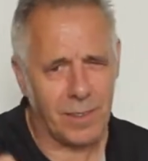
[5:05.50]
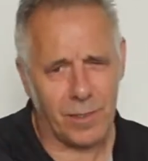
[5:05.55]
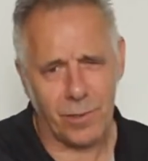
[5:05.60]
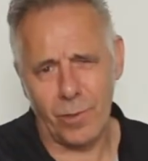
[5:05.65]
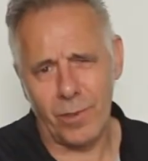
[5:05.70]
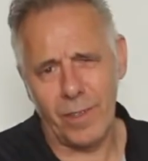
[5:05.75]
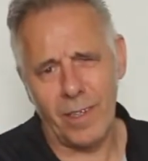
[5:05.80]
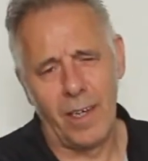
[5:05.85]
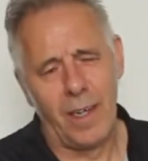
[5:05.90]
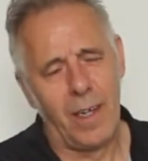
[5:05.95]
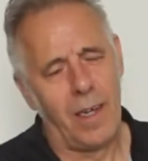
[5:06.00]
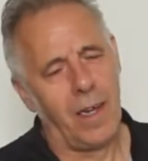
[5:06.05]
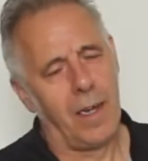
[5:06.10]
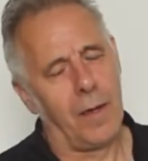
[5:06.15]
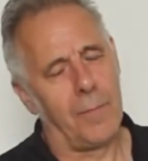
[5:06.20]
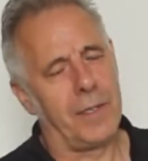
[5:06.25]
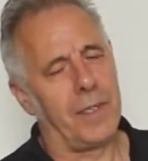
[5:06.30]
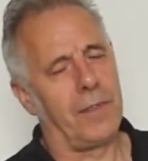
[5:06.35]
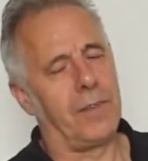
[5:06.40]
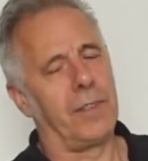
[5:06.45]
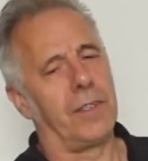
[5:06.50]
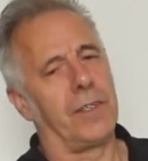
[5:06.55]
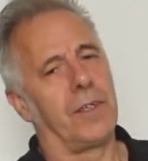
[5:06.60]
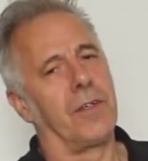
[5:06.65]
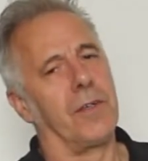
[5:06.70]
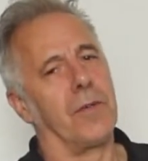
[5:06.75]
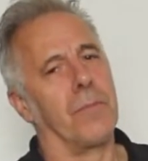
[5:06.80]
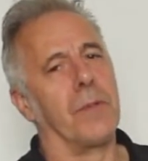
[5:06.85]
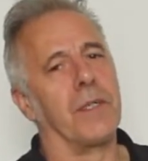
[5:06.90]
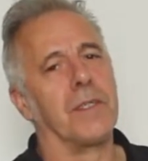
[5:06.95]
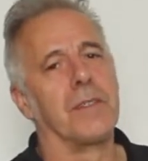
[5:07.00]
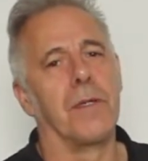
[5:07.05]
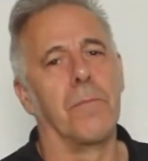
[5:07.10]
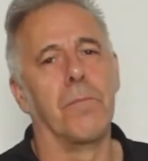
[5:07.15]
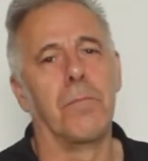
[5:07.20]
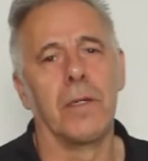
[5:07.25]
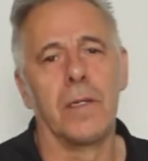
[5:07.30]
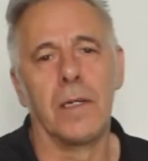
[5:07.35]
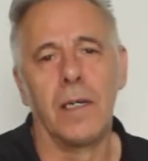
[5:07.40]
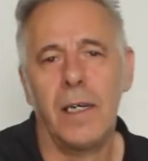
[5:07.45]
So, I mean, you really couldn't be
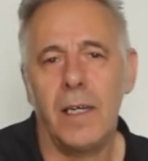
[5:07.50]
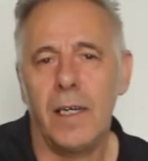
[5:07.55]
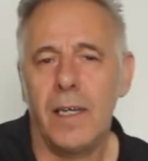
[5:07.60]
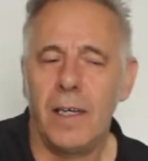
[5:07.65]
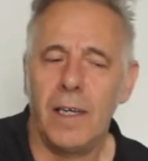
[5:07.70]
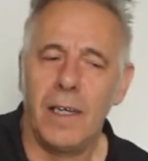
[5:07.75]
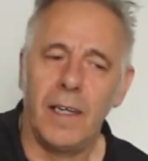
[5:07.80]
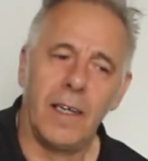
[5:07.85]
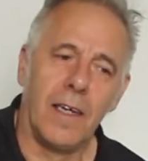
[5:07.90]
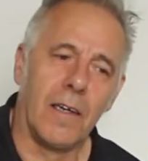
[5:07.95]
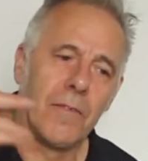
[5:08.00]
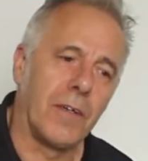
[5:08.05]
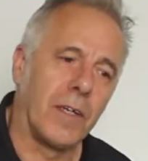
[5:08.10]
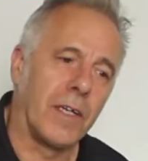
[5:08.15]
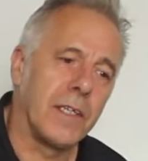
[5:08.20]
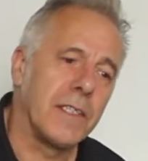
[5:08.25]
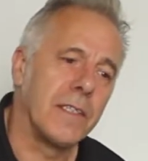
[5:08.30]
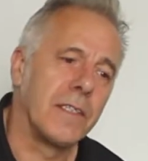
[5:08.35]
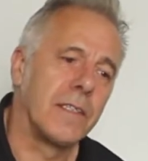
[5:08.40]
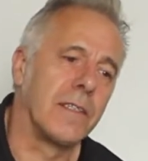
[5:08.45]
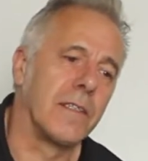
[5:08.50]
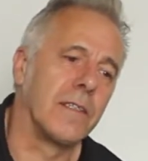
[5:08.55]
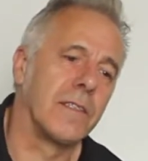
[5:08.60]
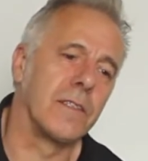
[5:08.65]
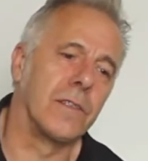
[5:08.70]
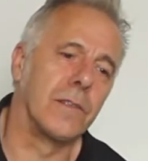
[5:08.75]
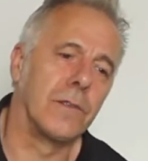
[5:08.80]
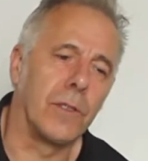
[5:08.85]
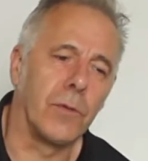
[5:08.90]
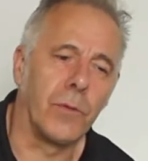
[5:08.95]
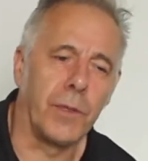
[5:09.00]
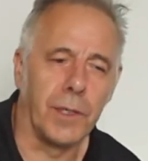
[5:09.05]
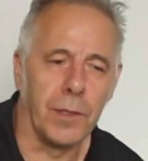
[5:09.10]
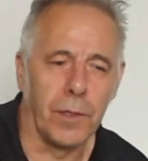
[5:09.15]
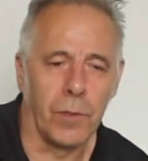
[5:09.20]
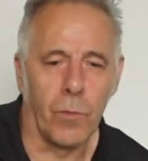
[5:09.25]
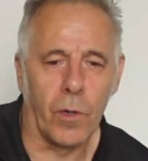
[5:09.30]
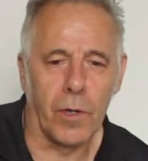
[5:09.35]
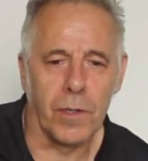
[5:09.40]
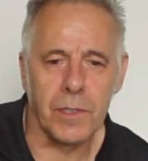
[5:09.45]
simpler. If you listen to the song, you'll
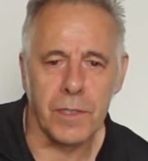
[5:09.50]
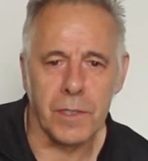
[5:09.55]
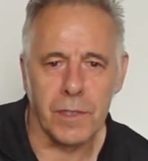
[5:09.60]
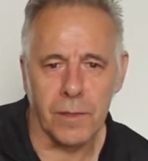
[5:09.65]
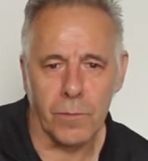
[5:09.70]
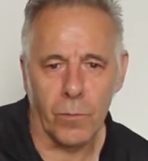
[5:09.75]
hear the words.